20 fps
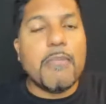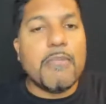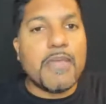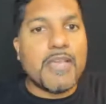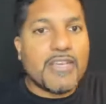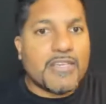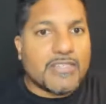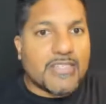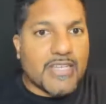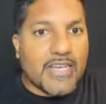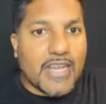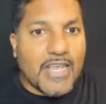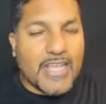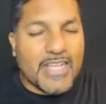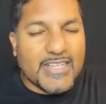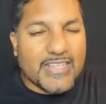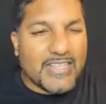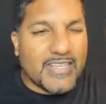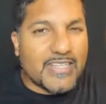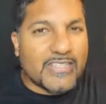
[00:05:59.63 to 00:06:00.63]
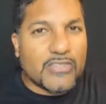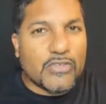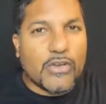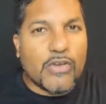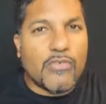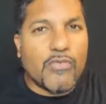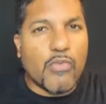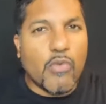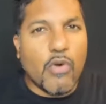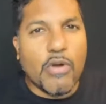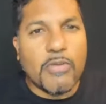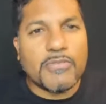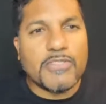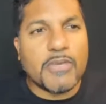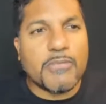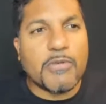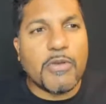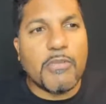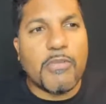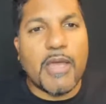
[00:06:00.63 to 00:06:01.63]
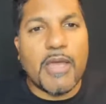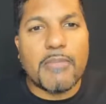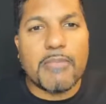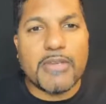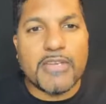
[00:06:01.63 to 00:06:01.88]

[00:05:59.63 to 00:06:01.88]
because it sort of warms up your mind.